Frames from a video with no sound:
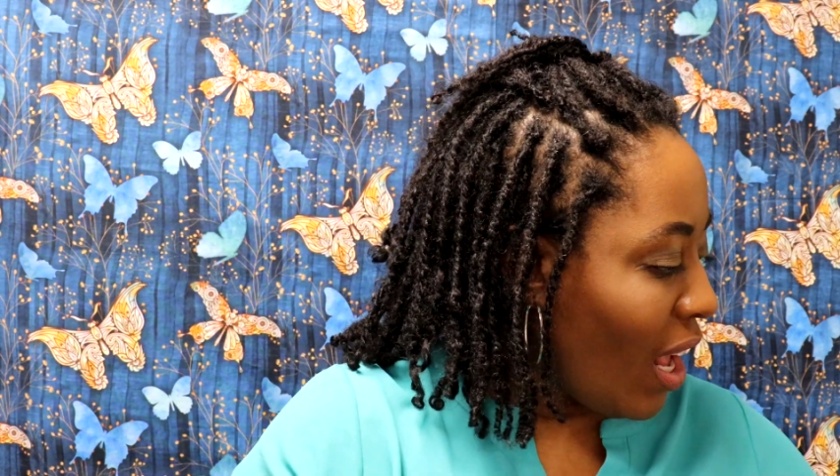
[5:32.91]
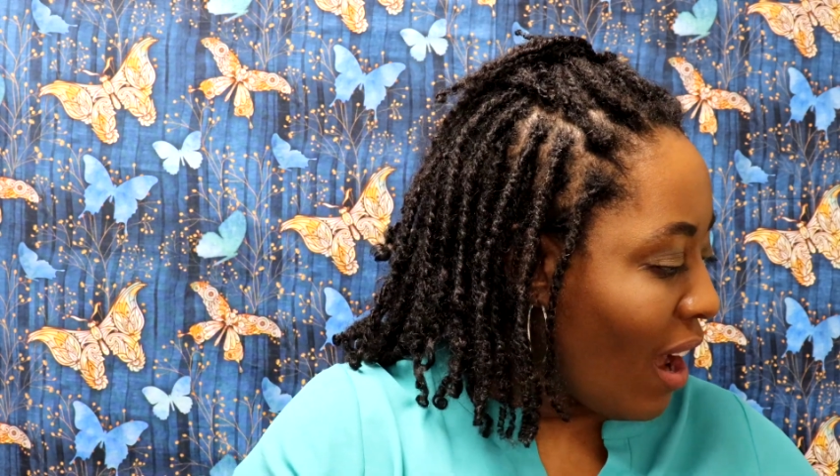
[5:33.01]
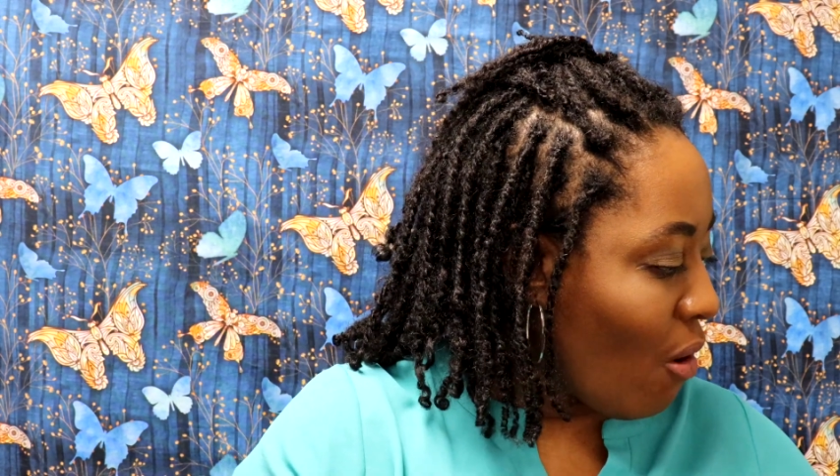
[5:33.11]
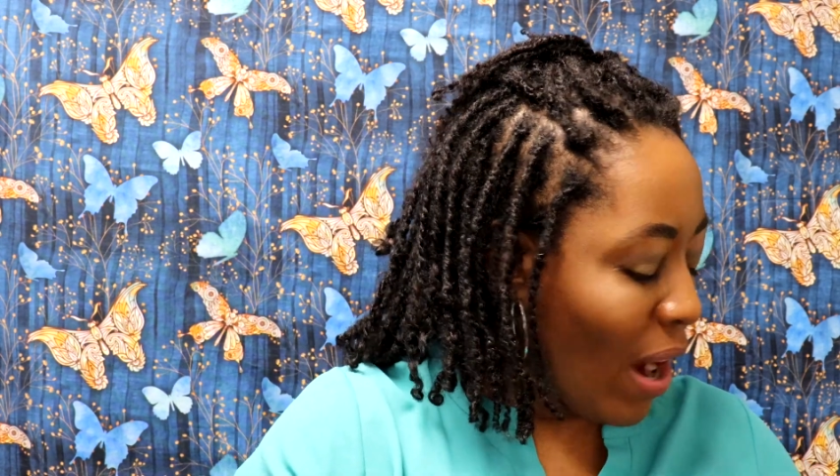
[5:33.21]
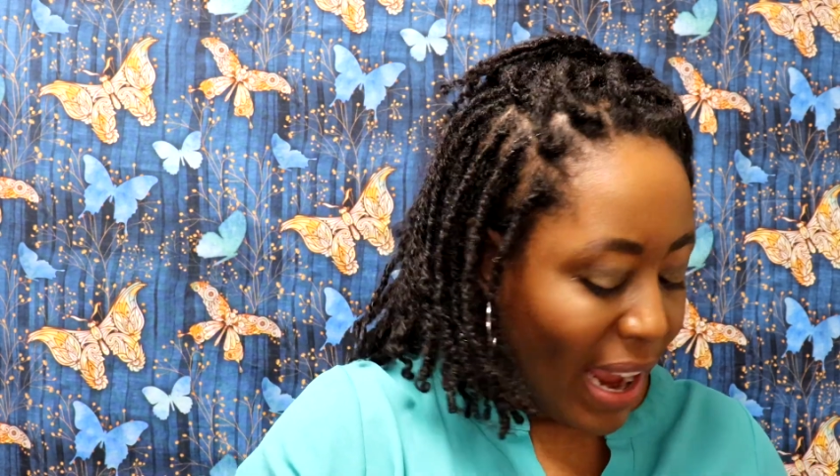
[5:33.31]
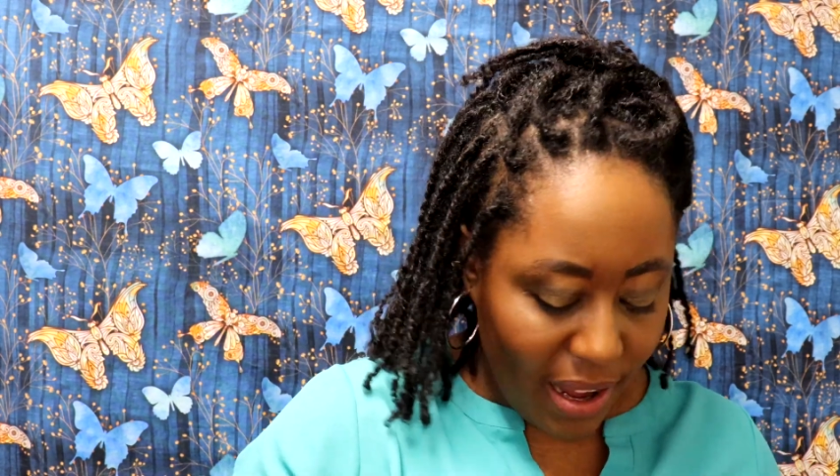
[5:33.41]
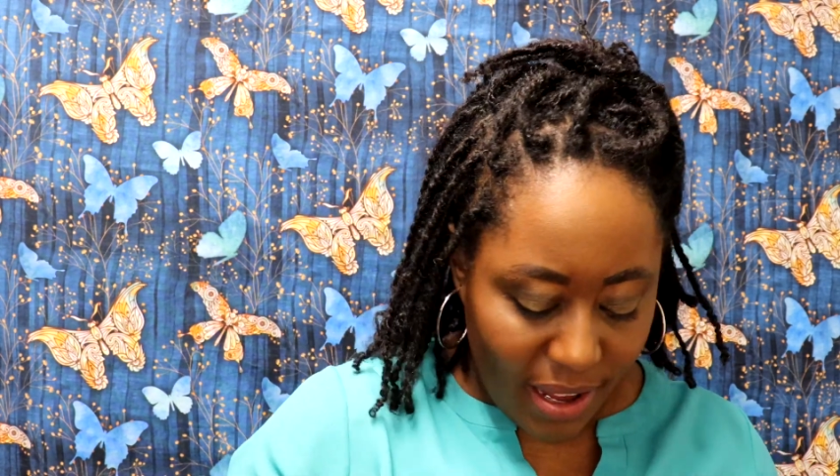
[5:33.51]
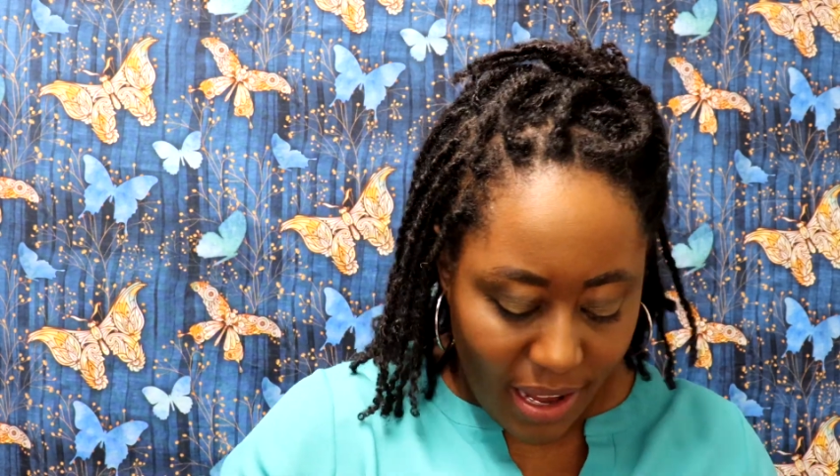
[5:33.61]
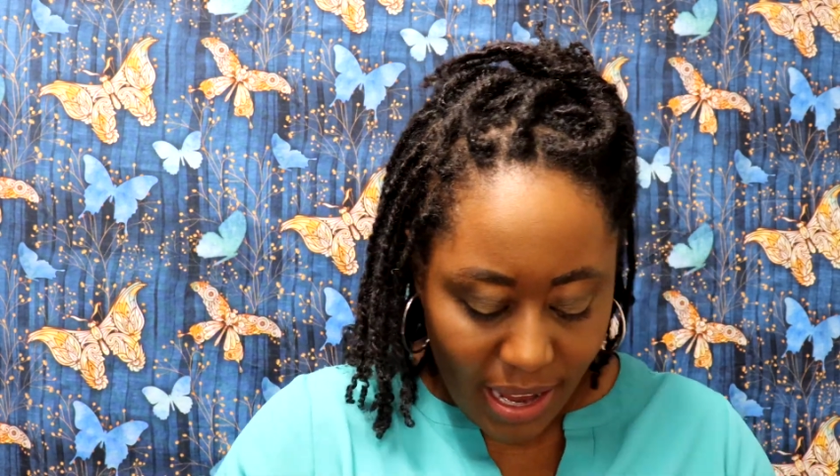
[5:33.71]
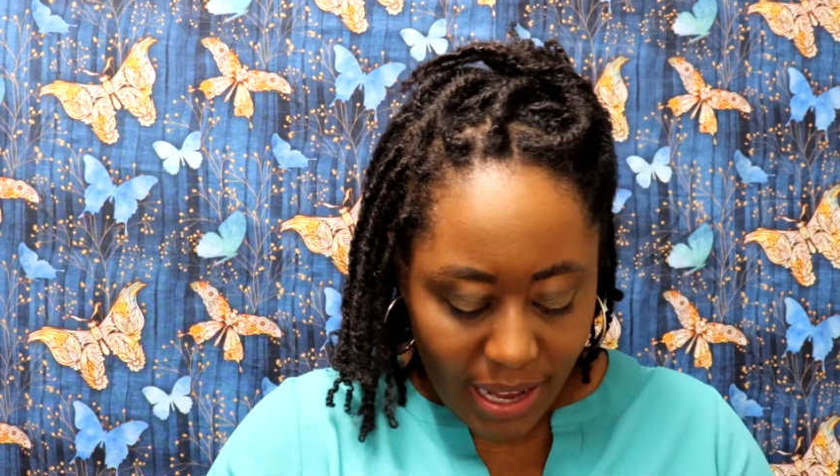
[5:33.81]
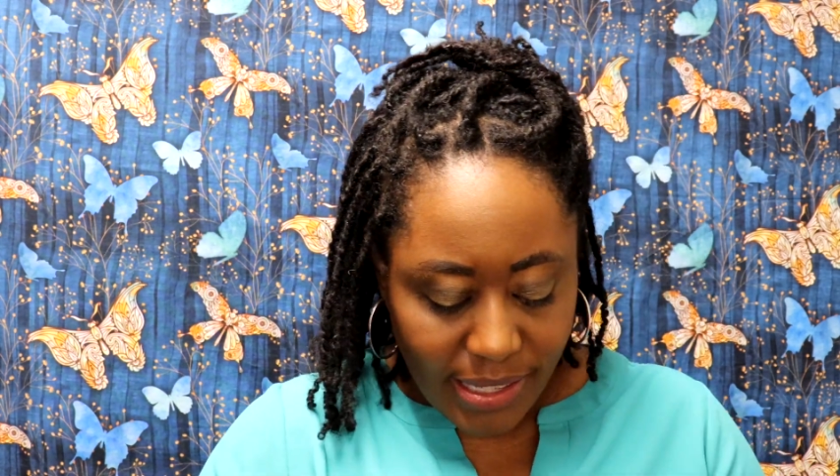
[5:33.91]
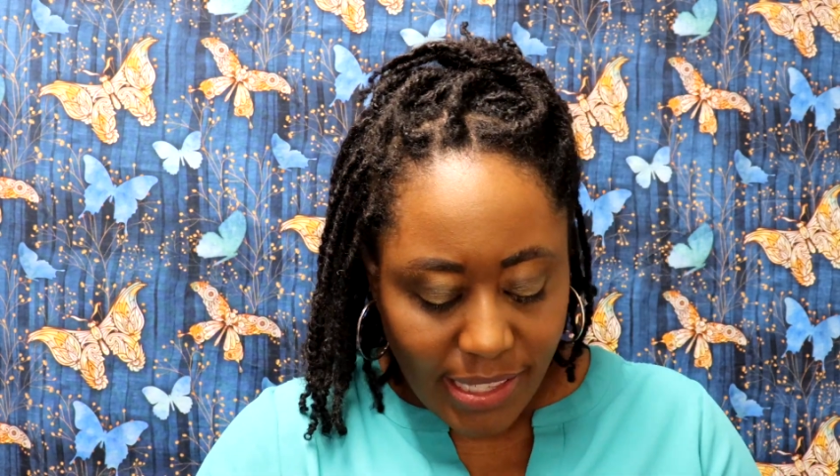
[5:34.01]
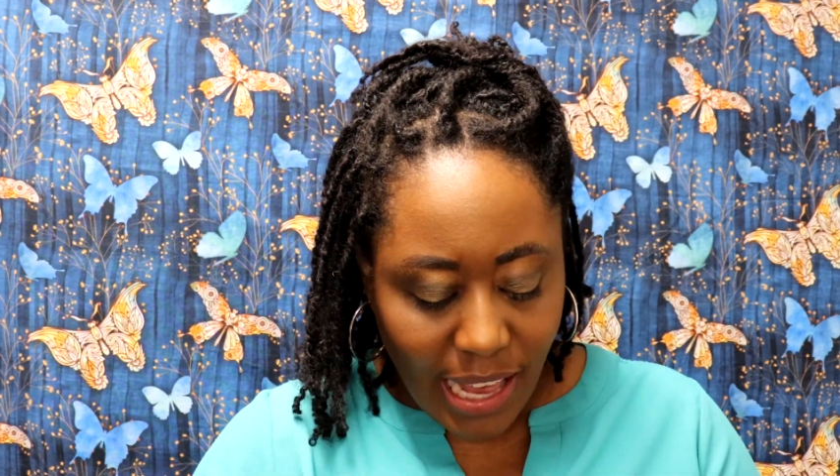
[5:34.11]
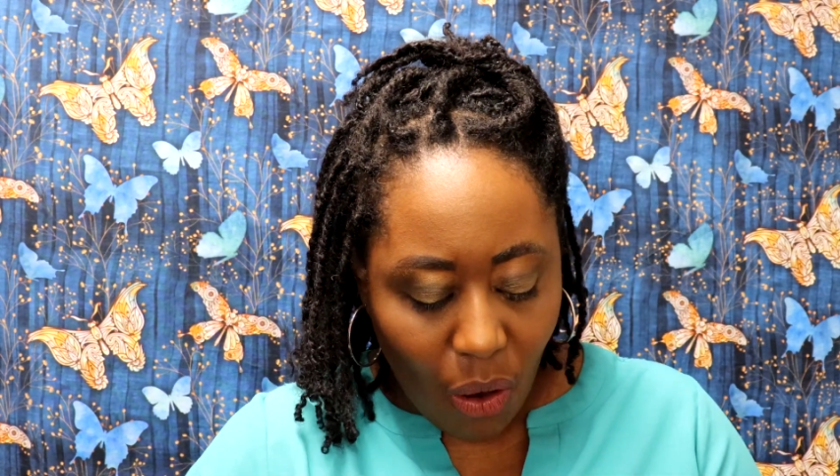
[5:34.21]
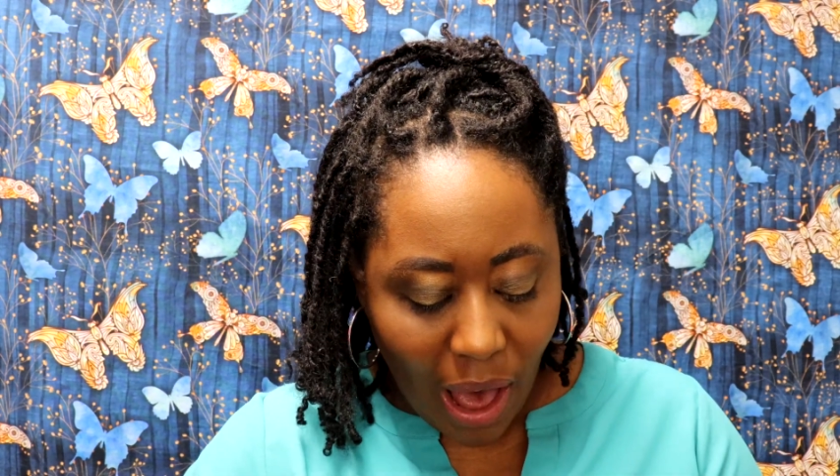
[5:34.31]
All right.
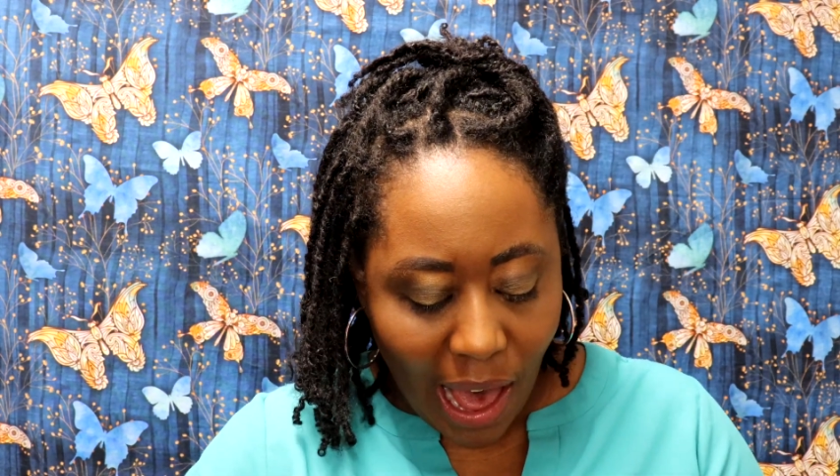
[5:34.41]
So